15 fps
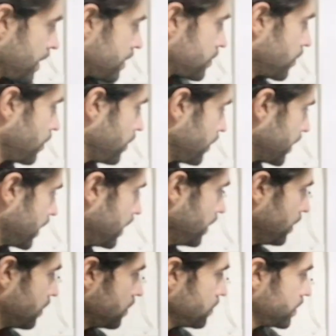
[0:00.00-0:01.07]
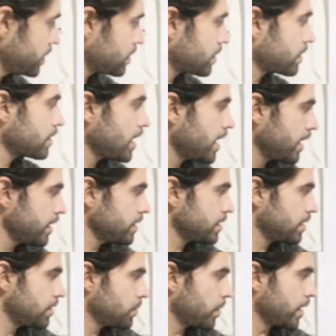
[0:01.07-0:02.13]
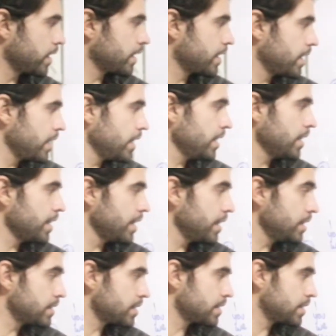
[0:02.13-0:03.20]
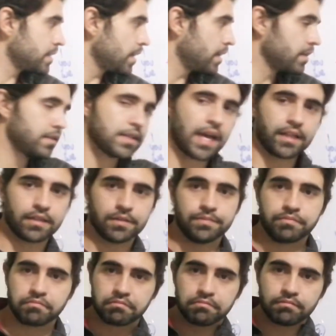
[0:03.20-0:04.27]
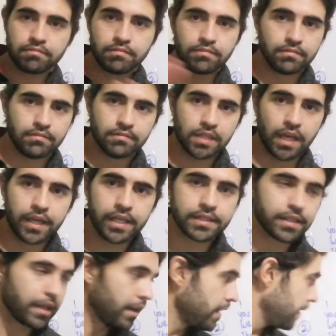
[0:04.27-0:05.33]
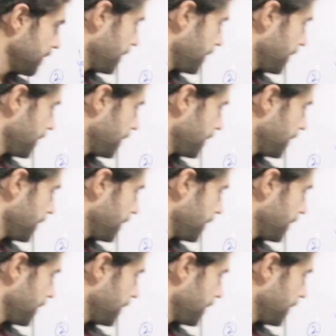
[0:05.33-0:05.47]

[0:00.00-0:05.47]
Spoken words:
So he always cries when he is sad. Easy.